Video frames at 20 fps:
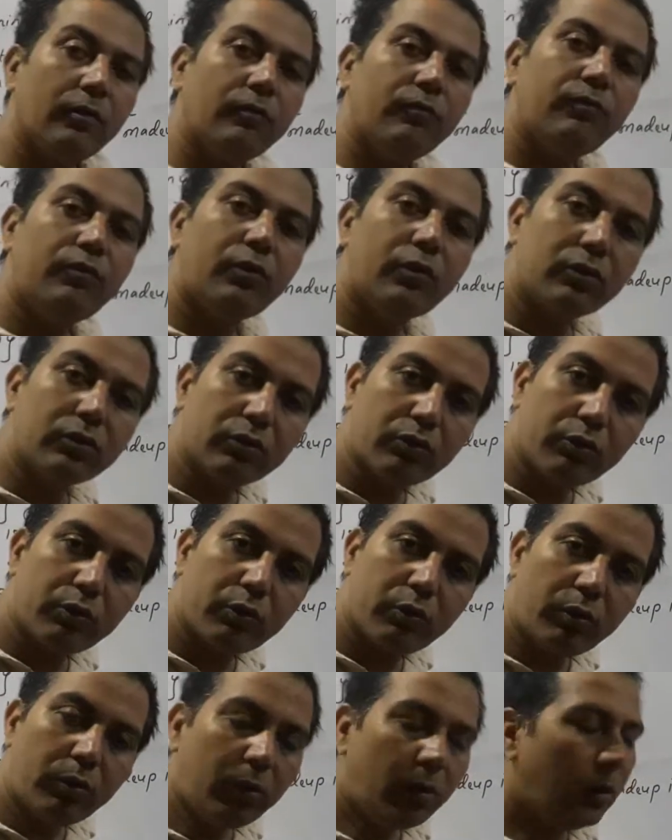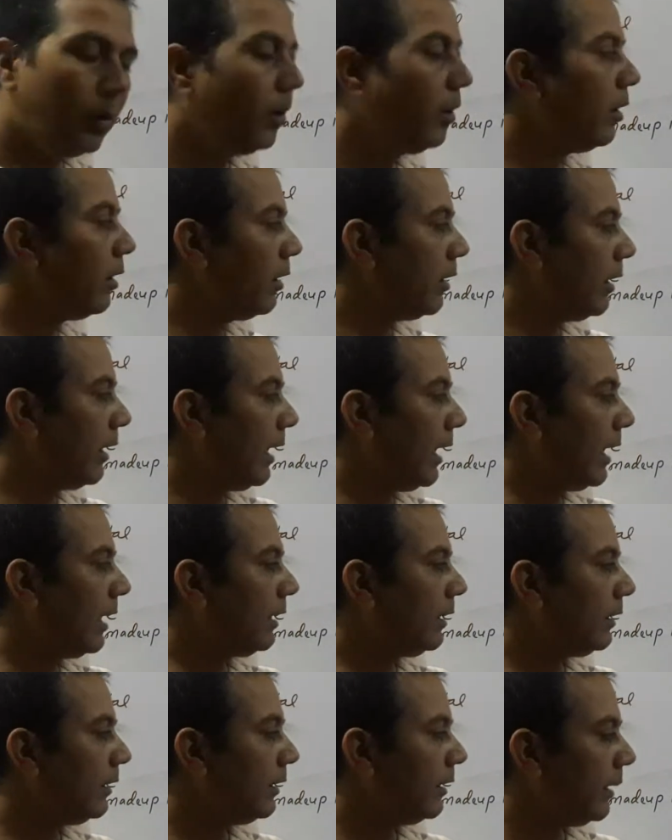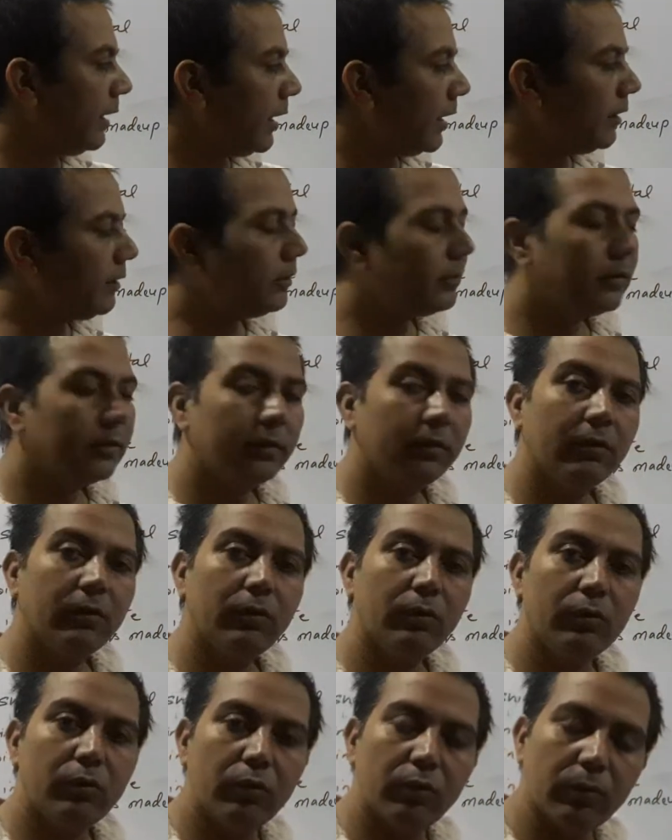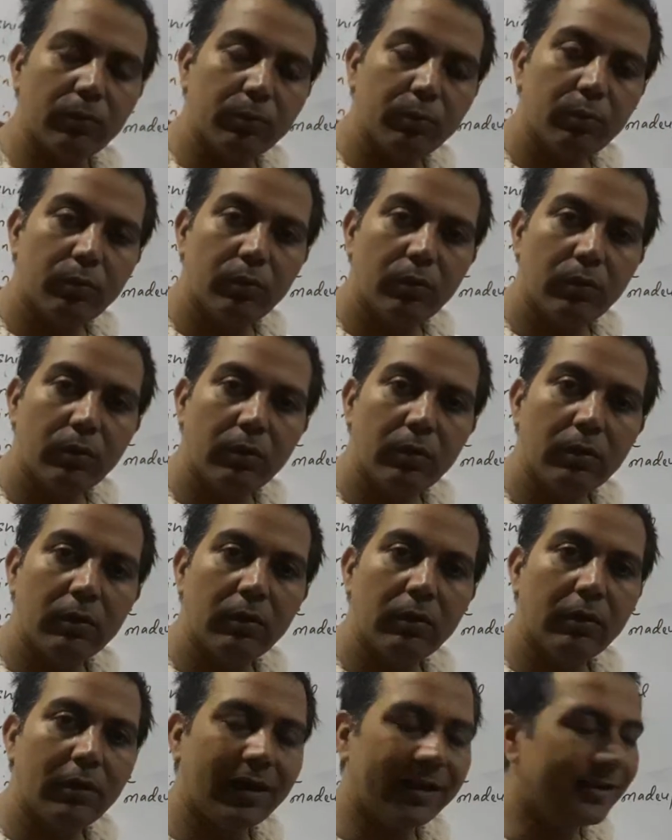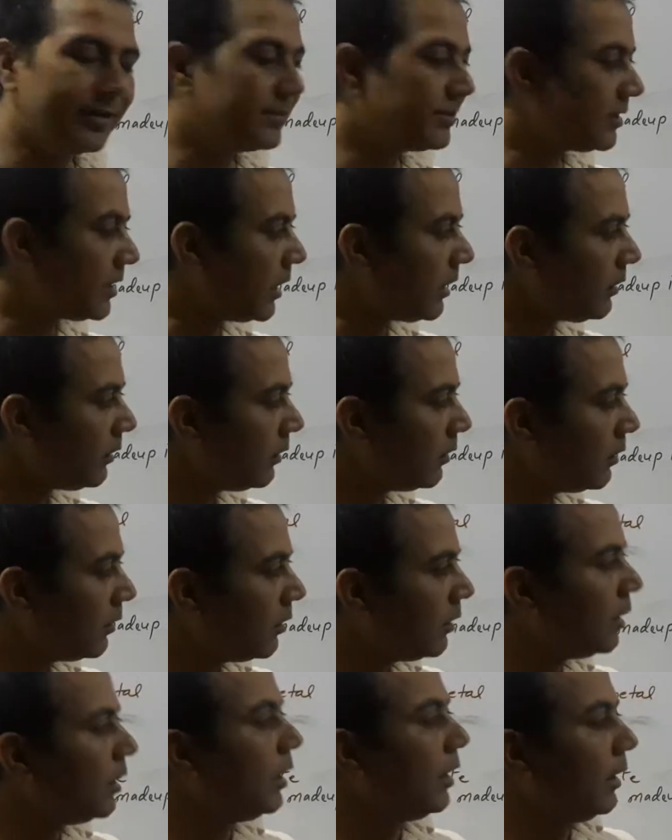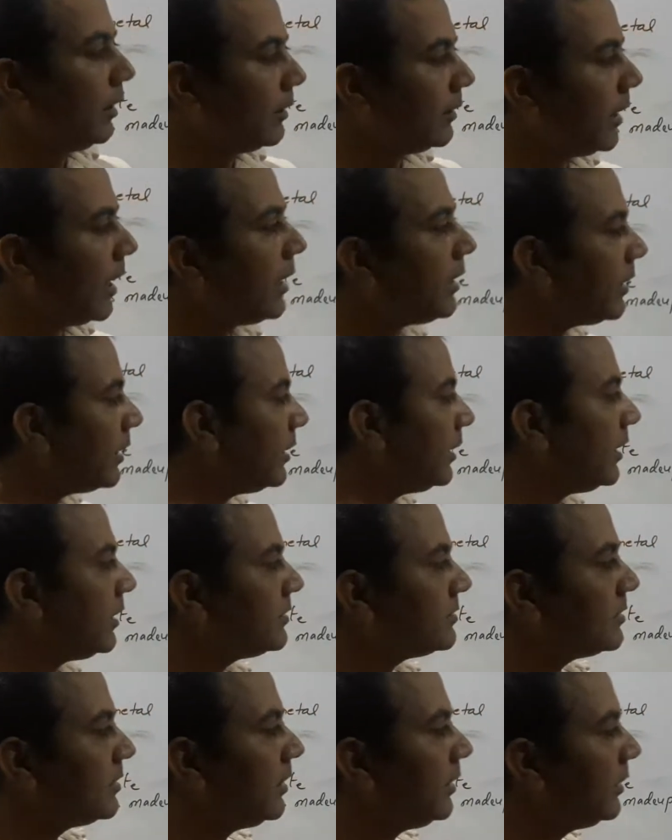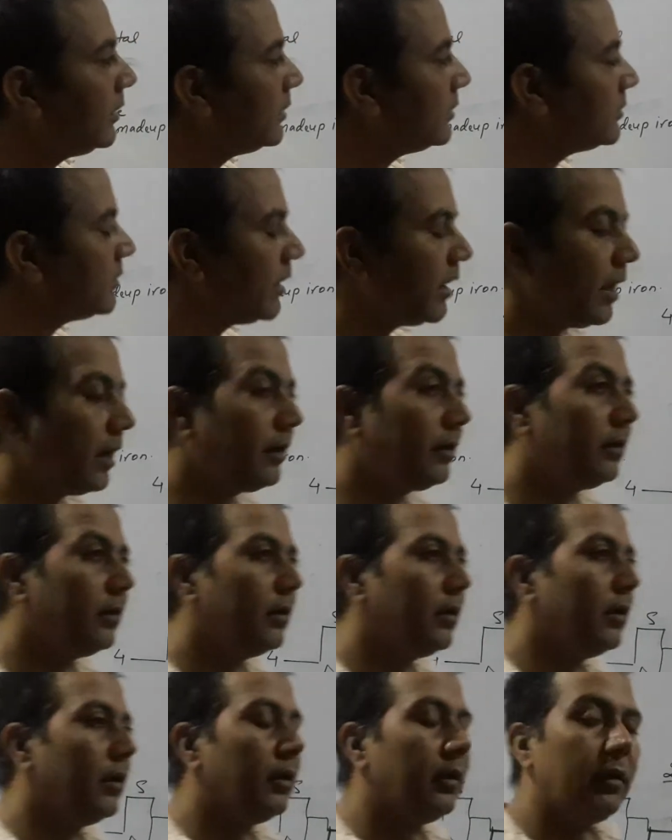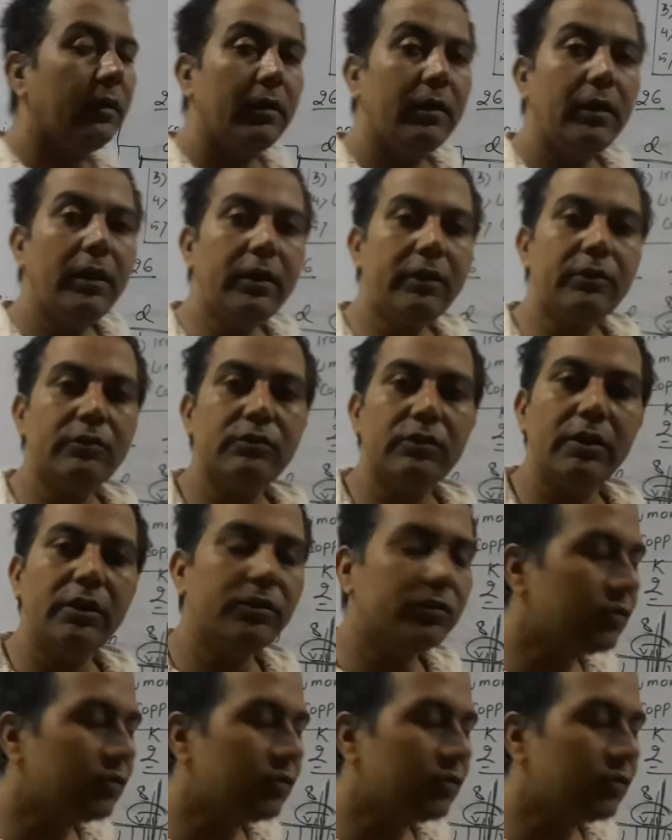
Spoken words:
4th row and 8 group. Understand? Then the next thing is that it is